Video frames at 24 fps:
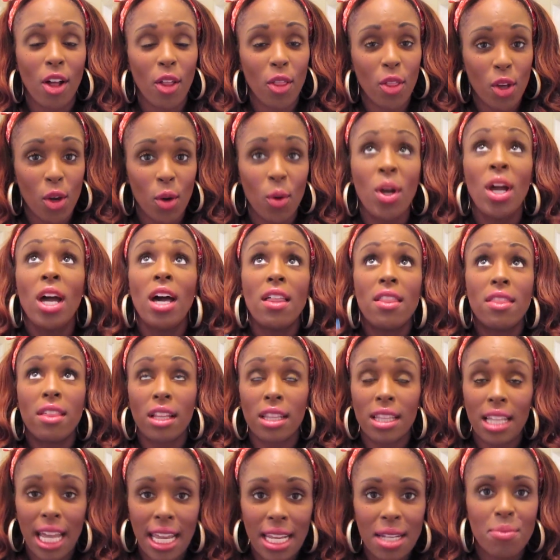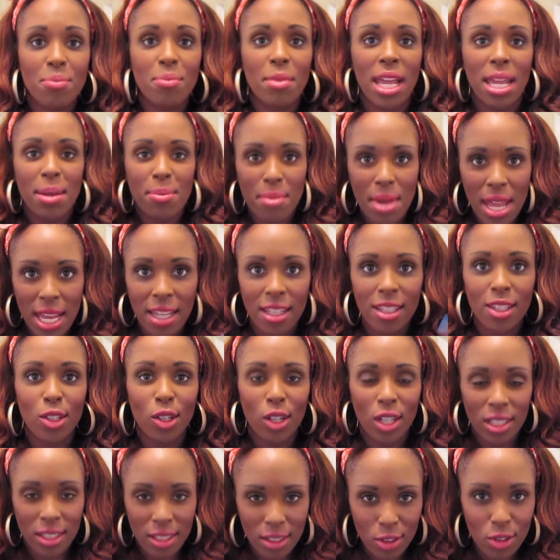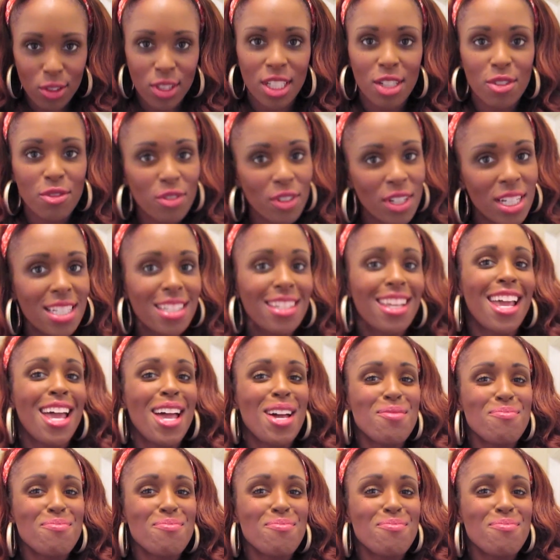although the light may make it look a little different,